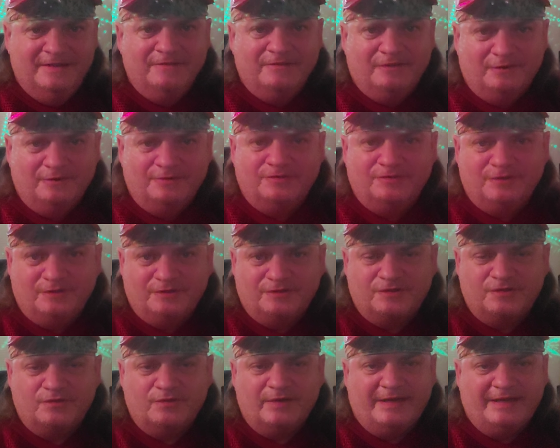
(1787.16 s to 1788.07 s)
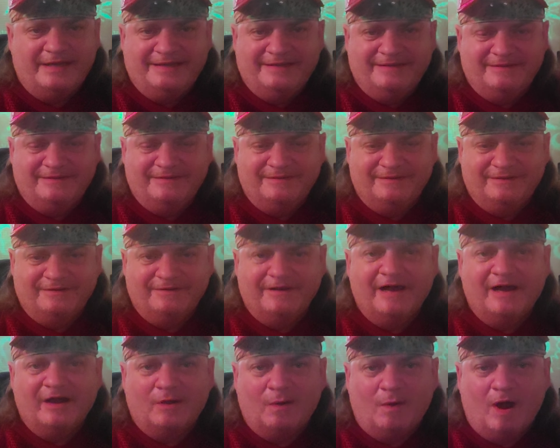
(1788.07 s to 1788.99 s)
there's 3, and they're
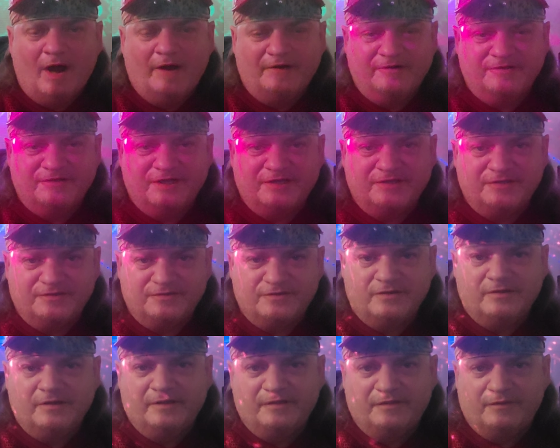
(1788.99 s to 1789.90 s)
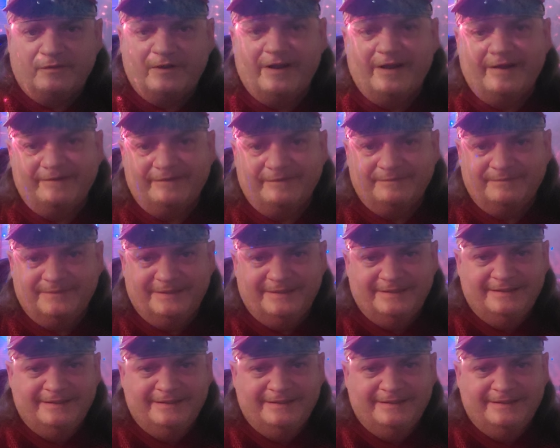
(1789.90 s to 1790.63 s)
not quadrants because there's only 3 of them.